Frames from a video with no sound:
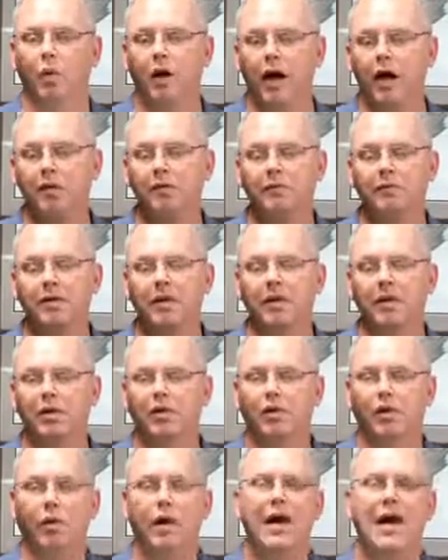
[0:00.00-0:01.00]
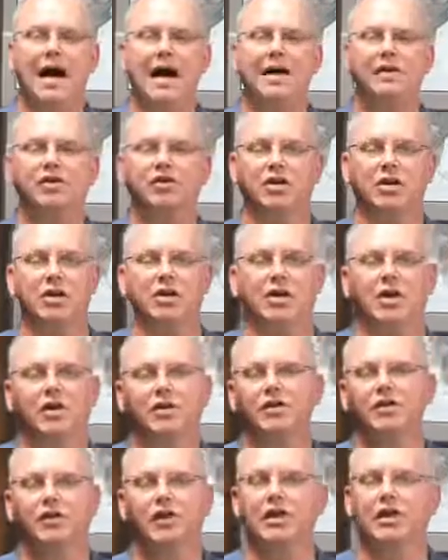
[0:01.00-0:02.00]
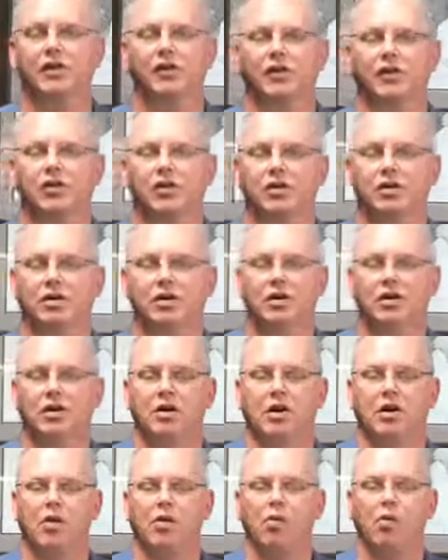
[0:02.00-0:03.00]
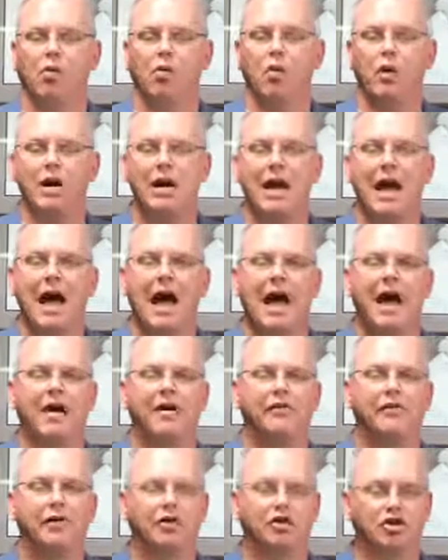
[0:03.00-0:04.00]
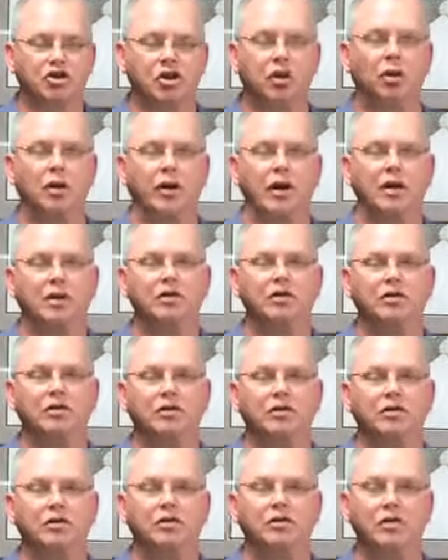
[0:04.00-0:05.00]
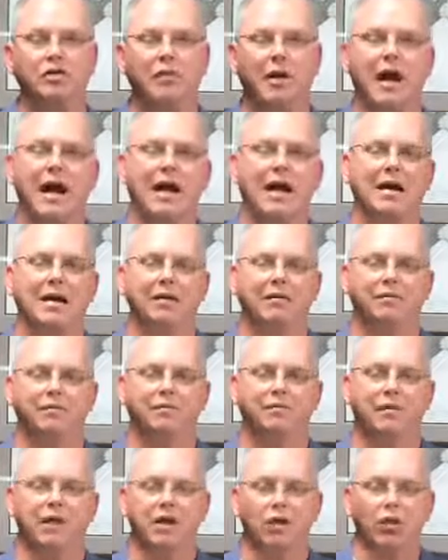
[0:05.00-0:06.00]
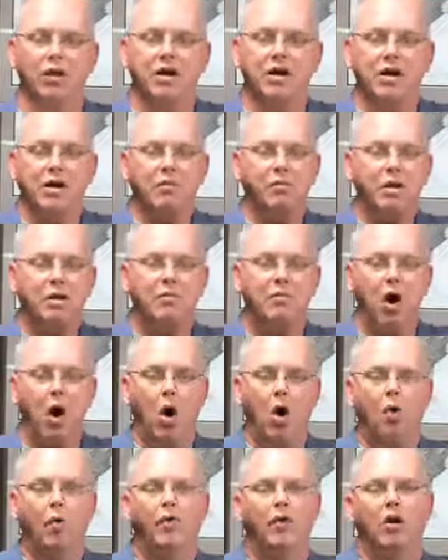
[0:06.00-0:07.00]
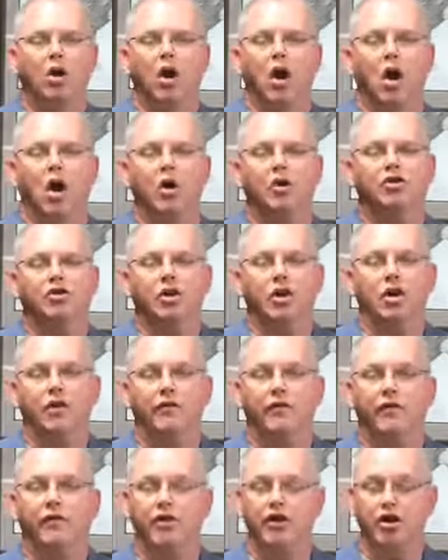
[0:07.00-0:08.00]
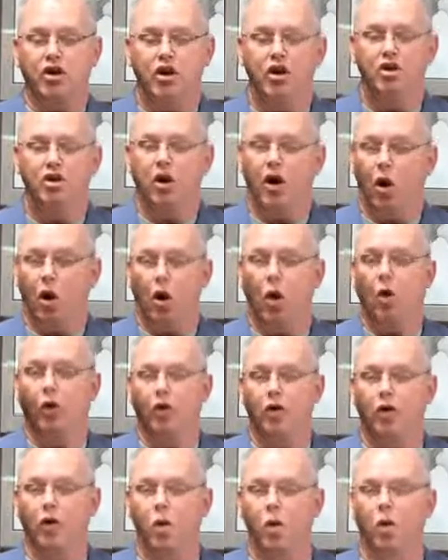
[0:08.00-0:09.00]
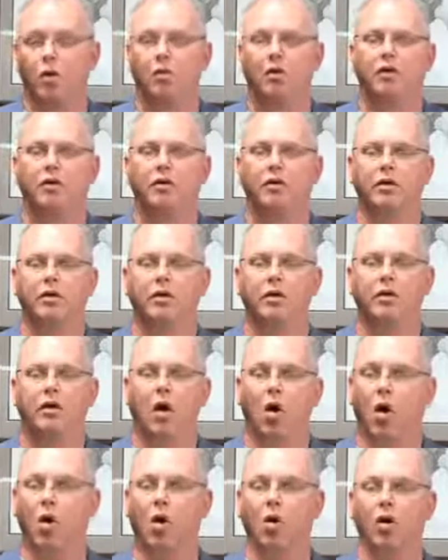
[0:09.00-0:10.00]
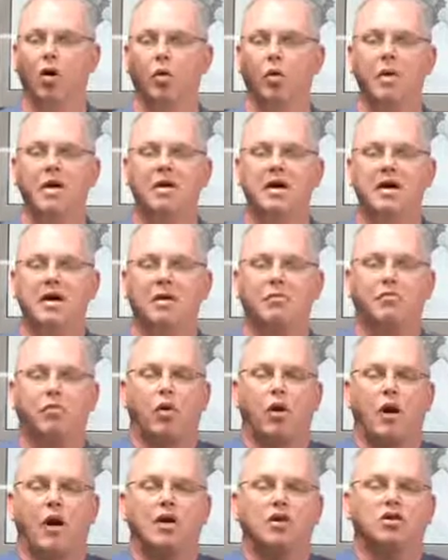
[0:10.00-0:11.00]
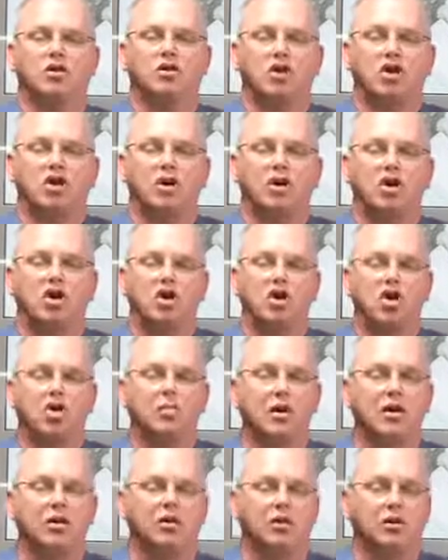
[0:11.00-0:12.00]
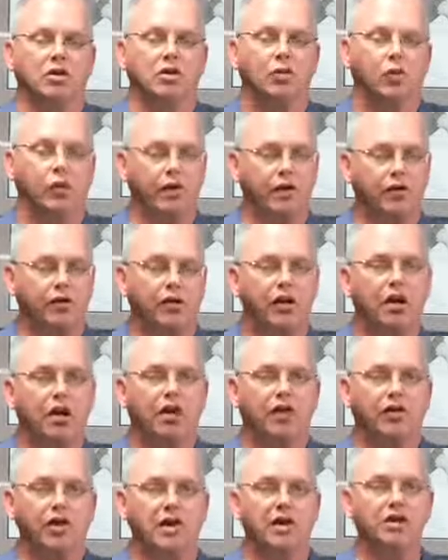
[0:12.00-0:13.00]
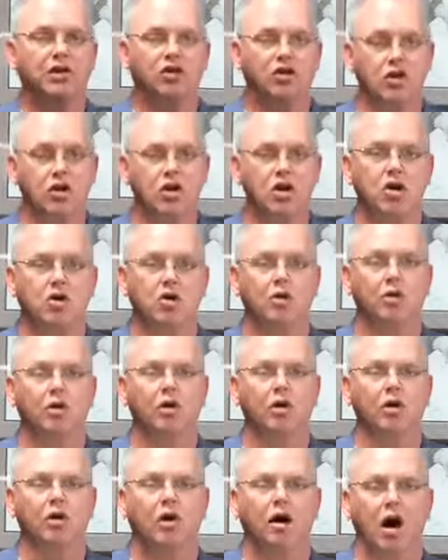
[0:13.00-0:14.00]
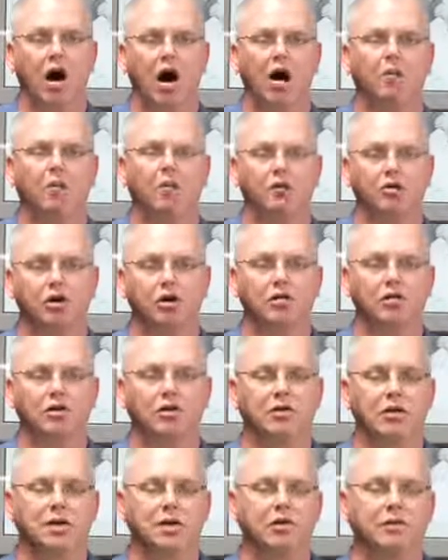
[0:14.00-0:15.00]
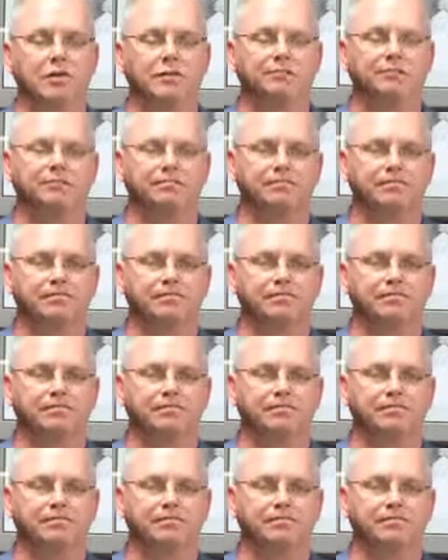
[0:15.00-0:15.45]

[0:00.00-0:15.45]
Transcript: Well, the way I see it is this. We have a choice to make. We can bemoan the loss of the old normal, or we can embrace the new mission with these new opportunities.